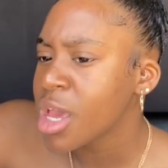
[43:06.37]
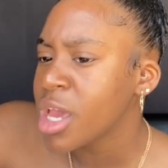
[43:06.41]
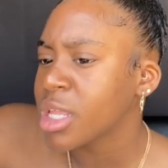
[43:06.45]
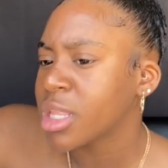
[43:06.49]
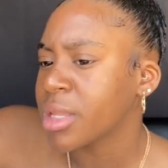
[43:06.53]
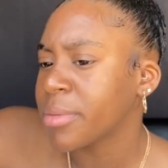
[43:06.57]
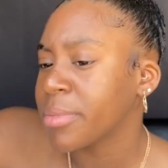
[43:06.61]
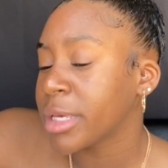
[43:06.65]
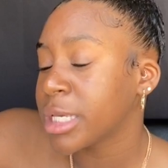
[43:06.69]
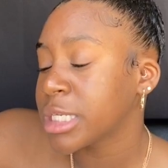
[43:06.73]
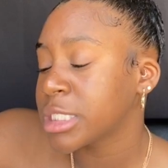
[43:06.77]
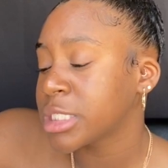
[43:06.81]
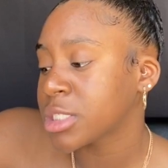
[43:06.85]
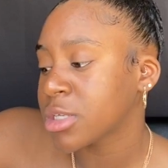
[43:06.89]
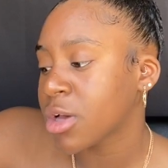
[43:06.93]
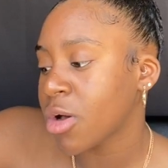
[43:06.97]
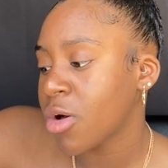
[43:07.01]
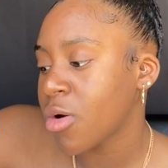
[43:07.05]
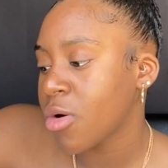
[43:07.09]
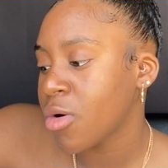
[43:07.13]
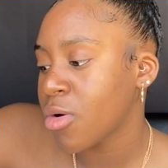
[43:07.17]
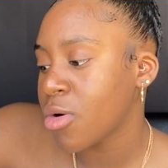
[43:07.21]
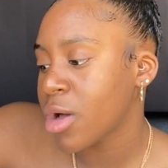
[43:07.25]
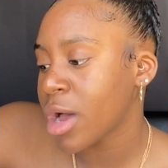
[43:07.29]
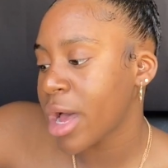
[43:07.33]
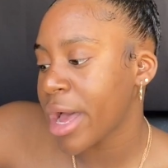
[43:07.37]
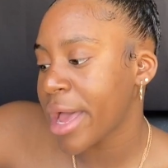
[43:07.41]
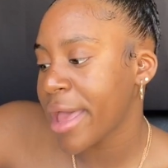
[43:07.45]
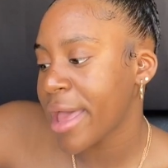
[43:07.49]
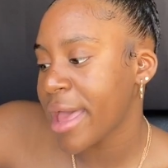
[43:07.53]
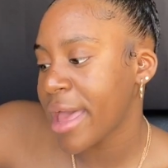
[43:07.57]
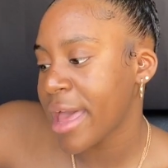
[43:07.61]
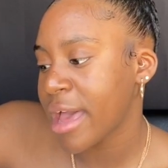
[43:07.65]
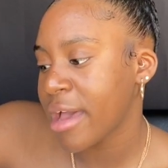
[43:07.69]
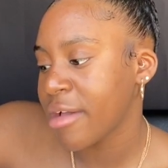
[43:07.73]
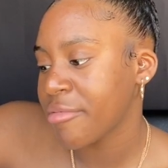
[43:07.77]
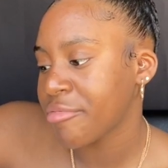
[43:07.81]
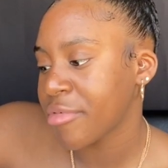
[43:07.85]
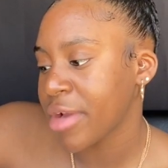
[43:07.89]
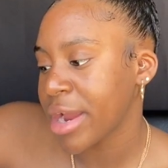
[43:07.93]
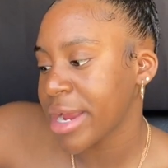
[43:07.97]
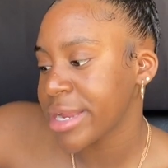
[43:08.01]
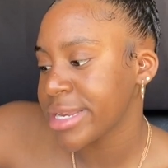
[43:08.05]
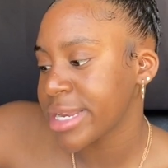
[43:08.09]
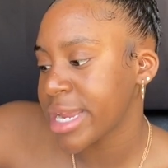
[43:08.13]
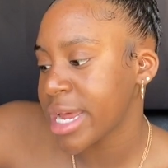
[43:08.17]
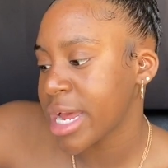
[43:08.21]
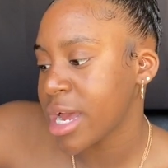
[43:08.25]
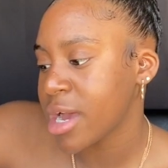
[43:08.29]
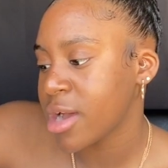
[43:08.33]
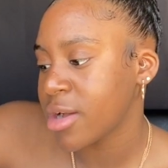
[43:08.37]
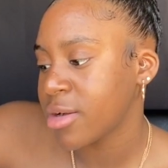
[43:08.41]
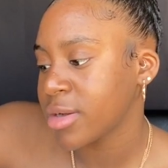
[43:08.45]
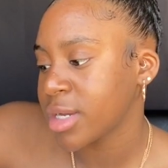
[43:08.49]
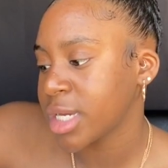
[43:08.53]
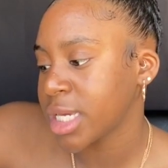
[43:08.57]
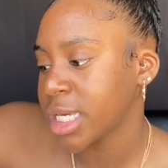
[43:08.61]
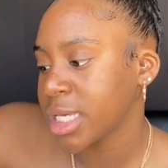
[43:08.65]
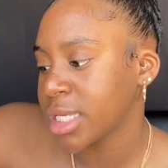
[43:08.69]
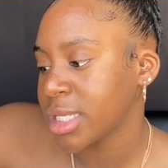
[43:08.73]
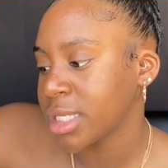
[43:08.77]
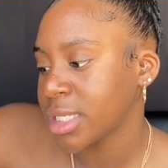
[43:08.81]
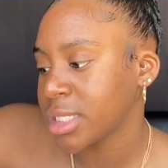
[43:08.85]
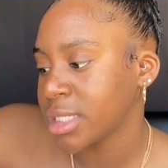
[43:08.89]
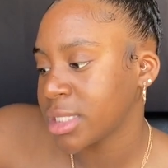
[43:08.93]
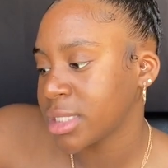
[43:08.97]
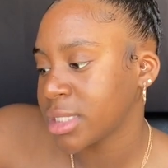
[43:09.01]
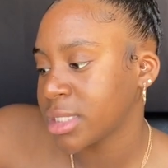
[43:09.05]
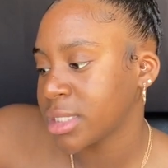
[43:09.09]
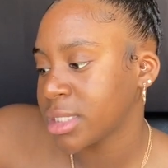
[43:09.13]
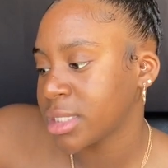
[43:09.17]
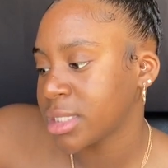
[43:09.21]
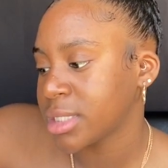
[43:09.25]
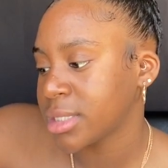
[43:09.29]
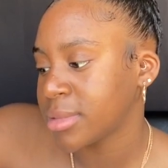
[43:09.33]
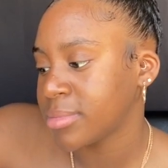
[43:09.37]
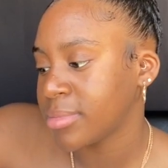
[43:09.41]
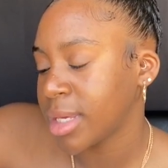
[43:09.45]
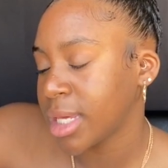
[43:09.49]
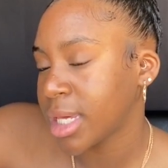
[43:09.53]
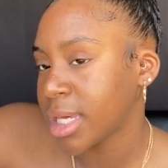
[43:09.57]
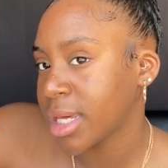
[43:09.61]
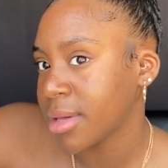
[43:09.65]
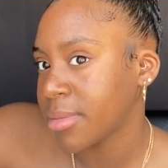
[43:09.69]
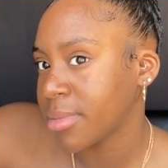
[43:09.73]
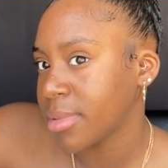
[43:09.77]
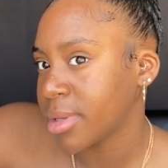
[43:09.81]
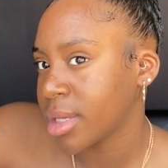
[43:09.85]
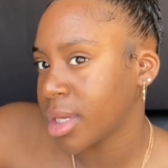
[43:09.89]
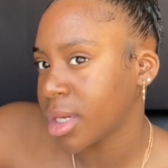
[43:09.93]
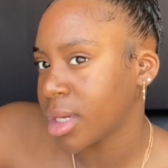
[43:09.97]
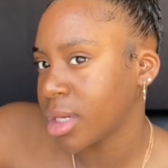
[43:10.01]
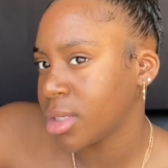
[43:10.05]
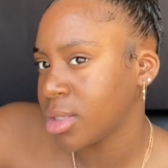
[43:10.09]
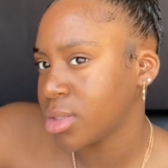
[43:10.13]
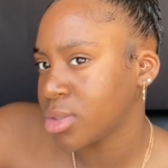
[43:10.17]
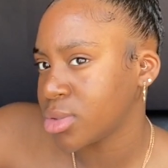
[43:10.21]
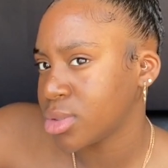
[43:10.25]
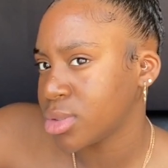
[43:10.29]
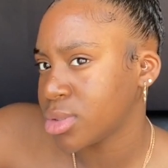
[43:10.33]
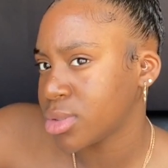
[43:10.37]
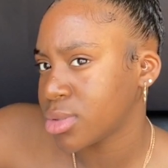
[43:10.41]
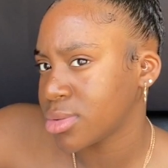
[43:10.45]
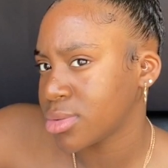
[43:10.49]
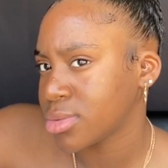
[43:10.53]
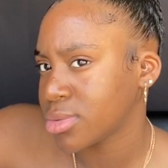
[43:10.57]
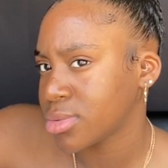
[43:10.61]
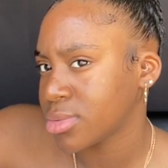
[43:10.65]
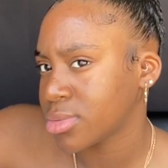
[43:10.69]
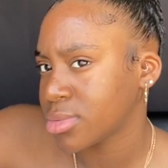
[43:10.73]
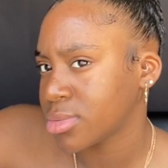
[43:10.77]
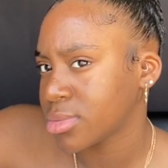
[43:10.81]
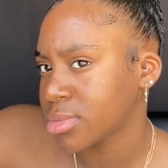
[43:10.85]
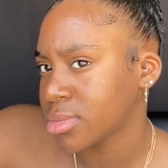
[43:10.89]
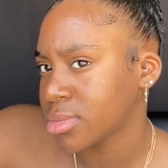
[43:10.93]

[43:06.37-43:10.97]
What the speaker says: The biggest goal I have right now is to make it big on YouTube.